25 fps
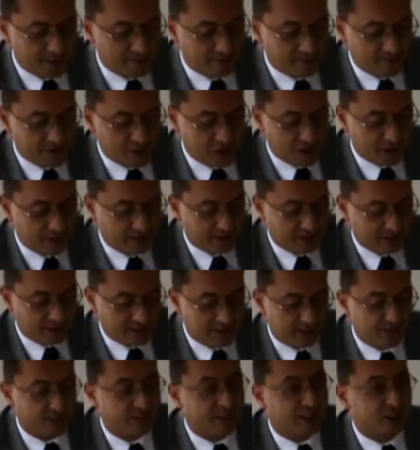official
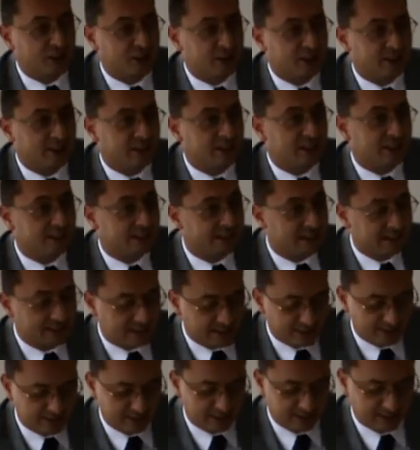international
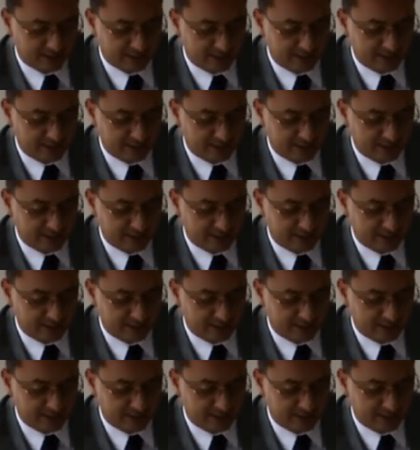assistance,